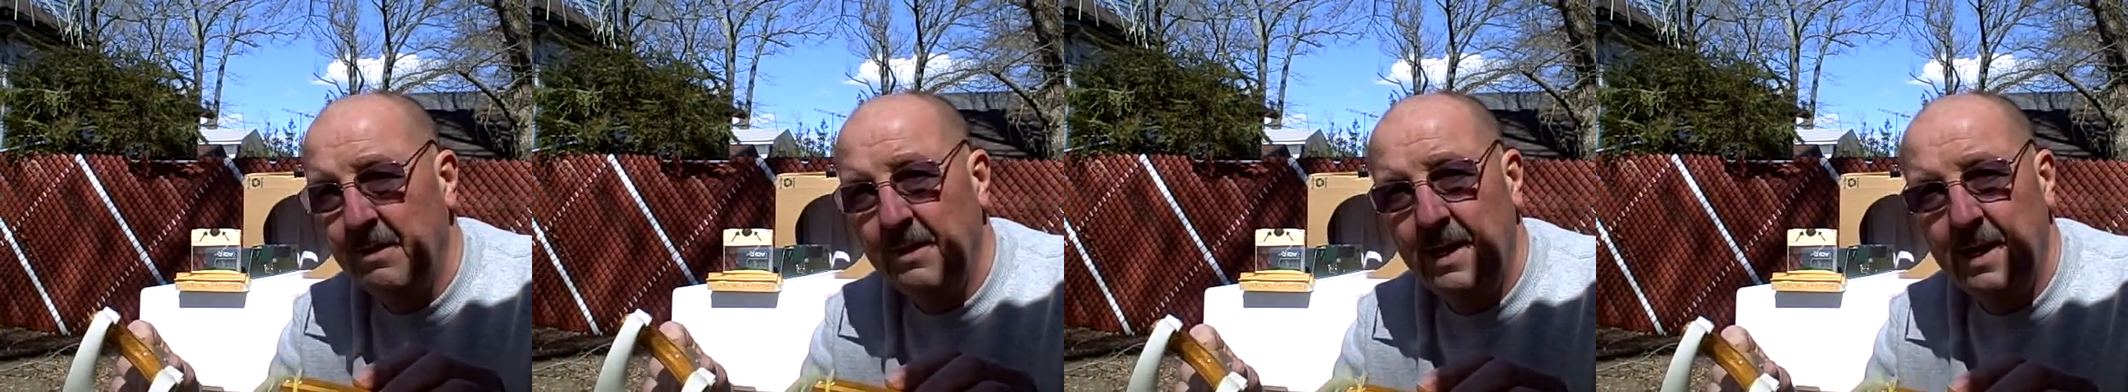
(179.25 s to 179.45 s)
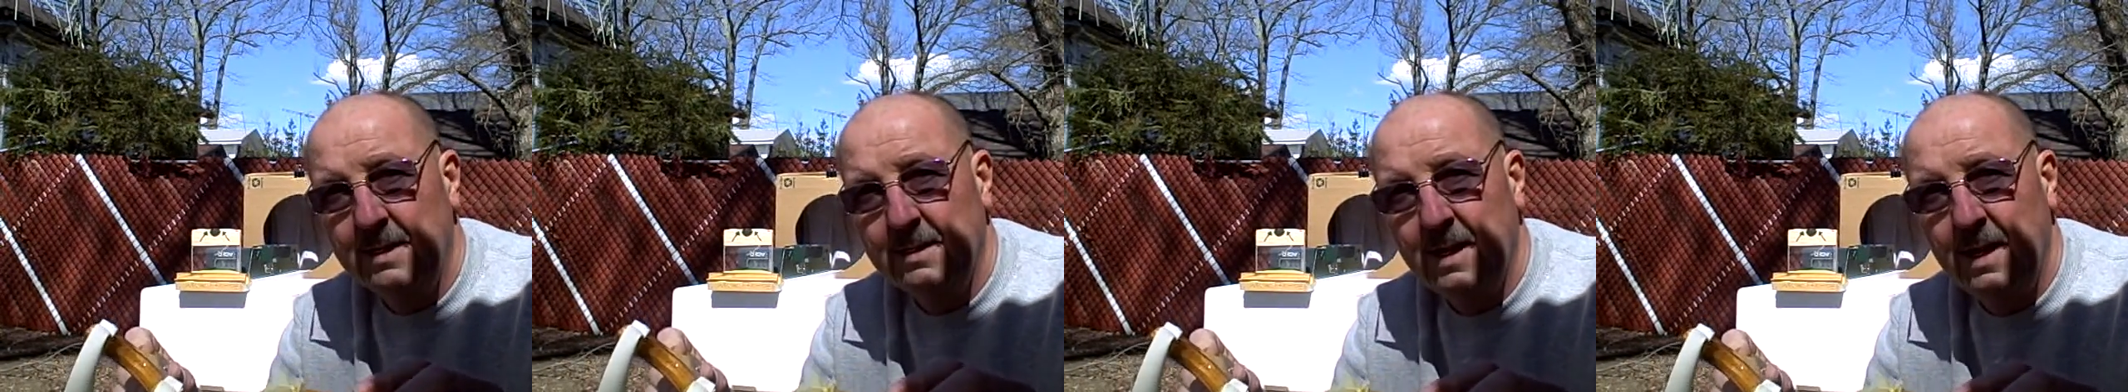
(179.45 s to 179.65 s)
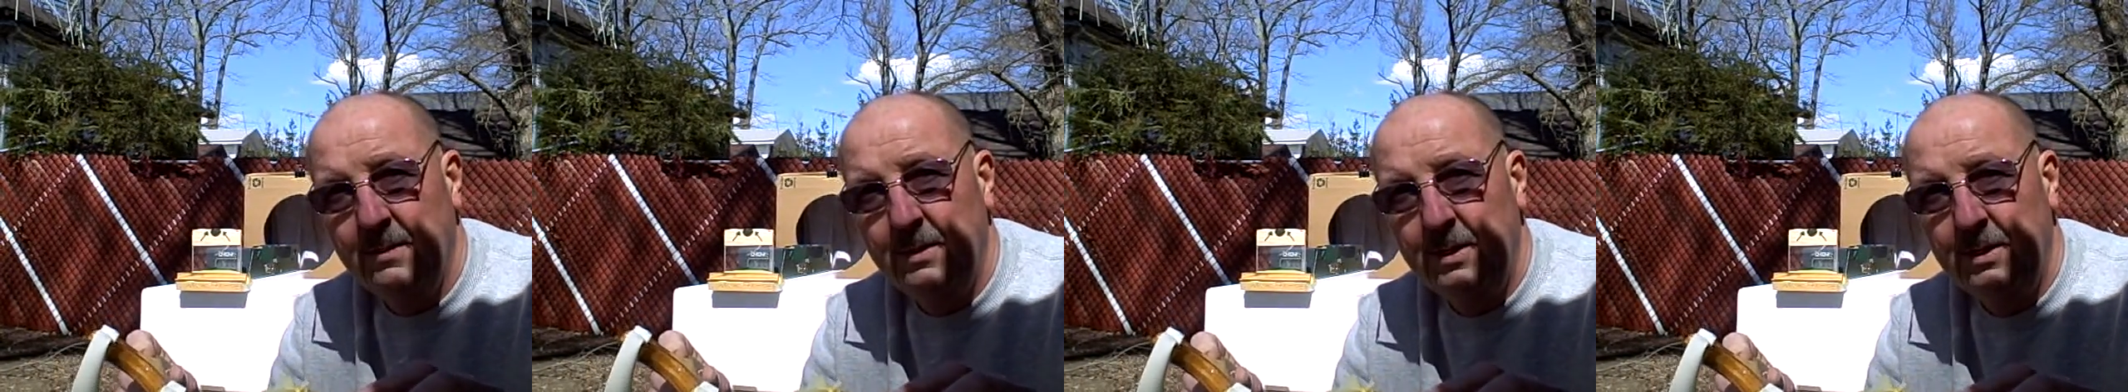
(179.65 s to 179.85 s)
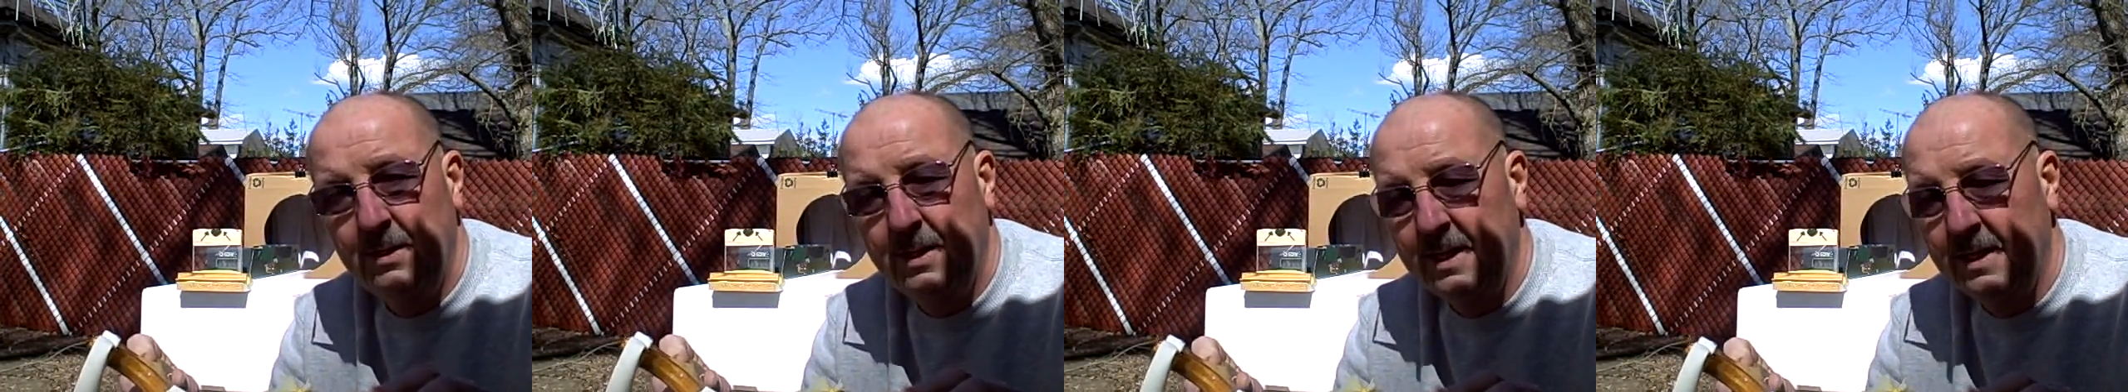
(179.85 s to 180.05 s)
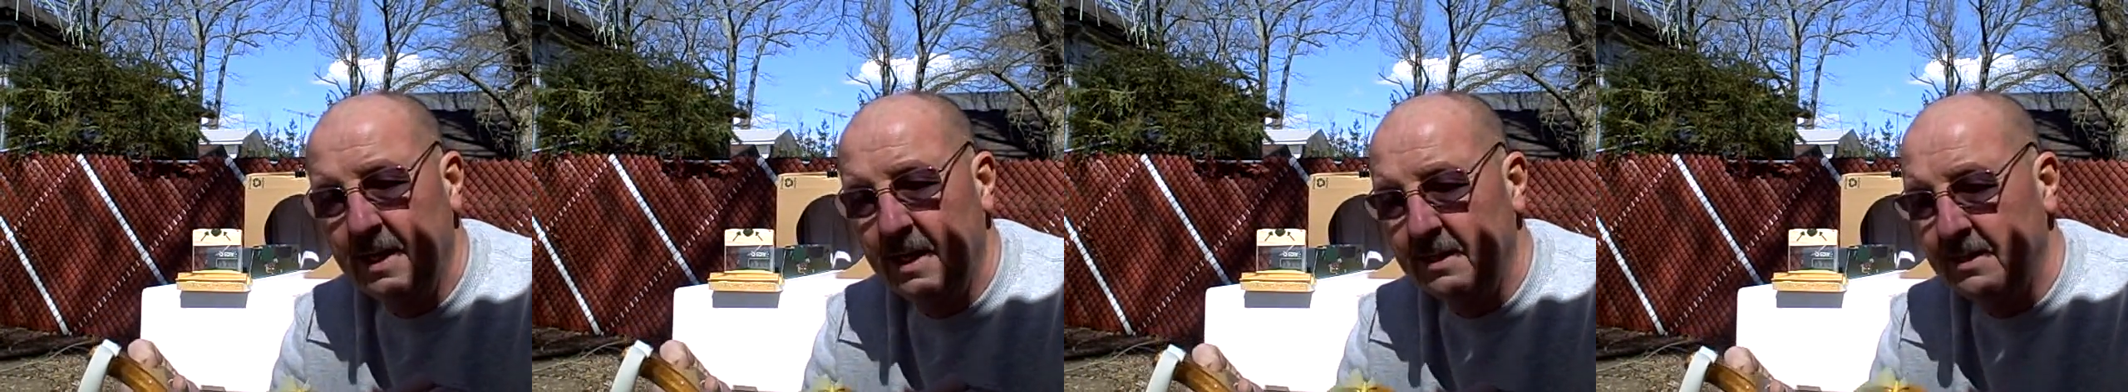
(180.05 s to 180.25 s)
the next time we do
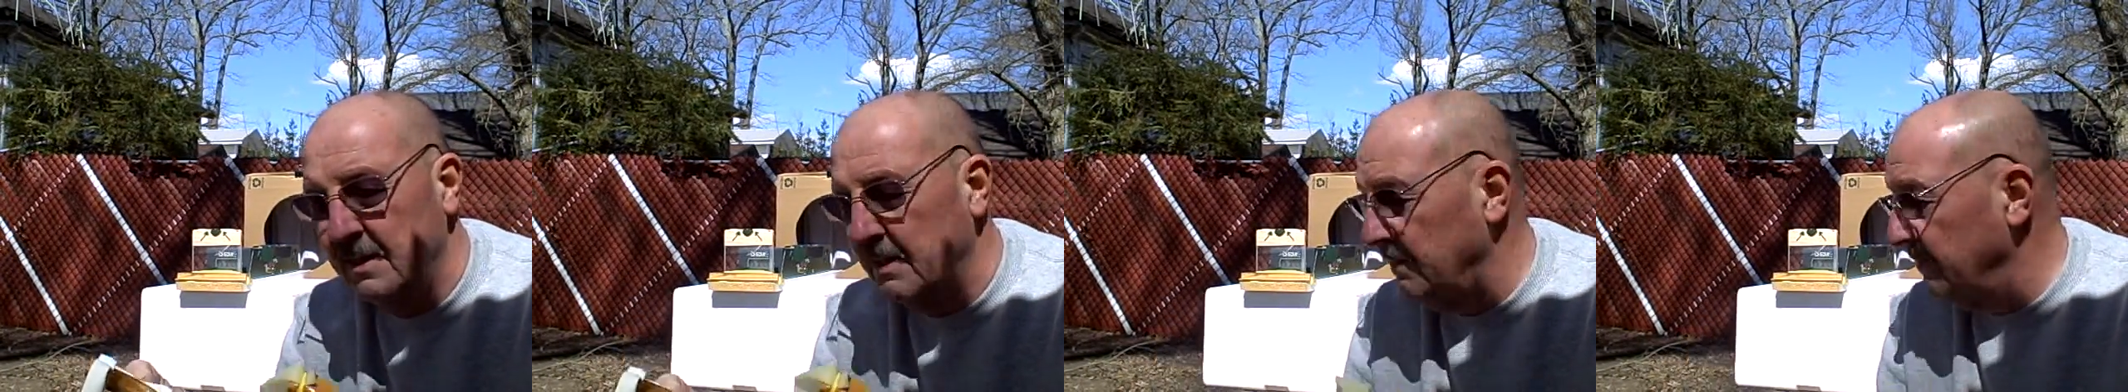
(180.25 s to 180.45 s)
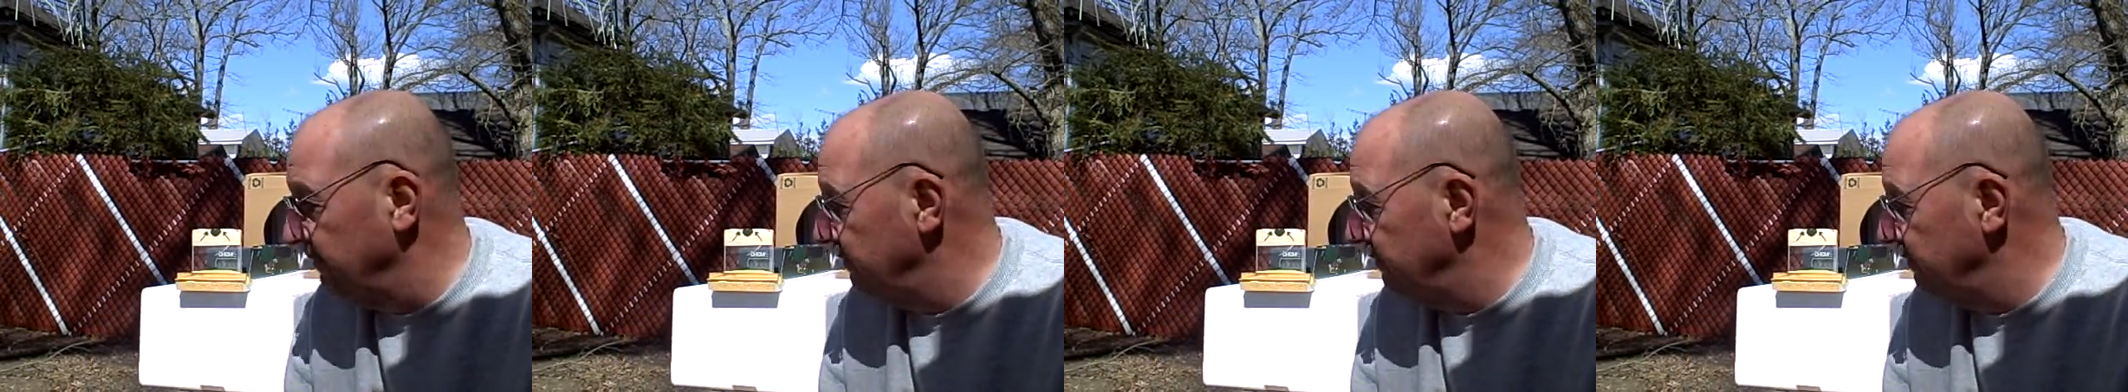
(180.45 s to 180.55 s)
any testing,